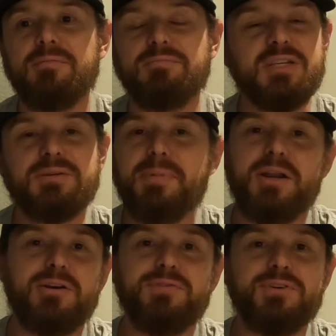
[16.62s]
Doesn't
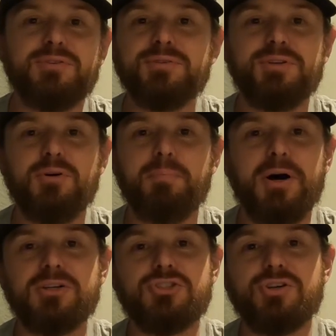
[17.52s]
matter if you're,
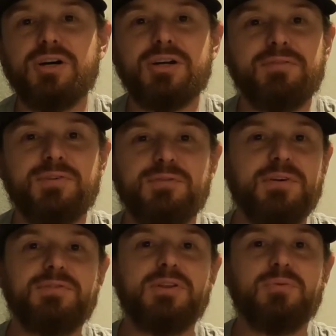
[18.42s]
box truck, if you're
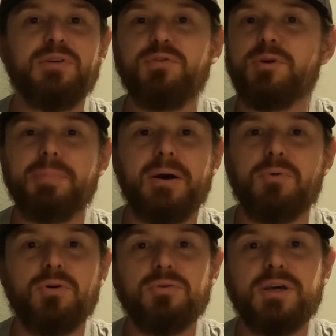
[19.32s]
53 foot,
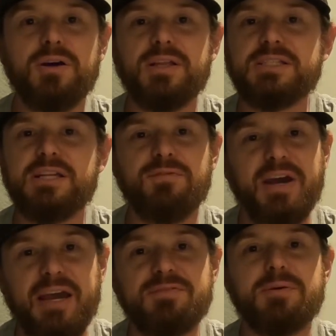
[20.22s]
power only, all that stuff.
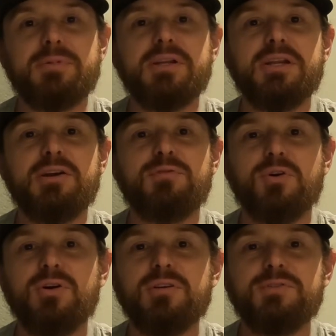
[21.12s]
I have something in here
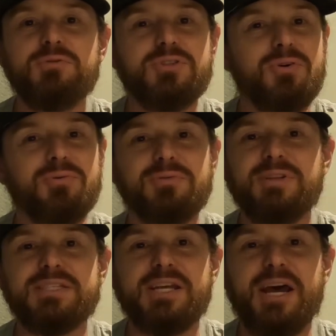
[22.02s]
for all of you, so
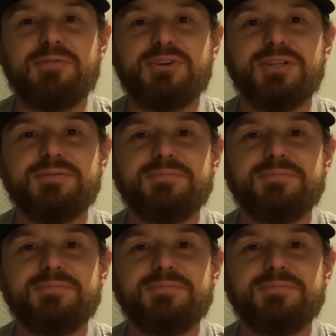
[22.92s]
let's get after it.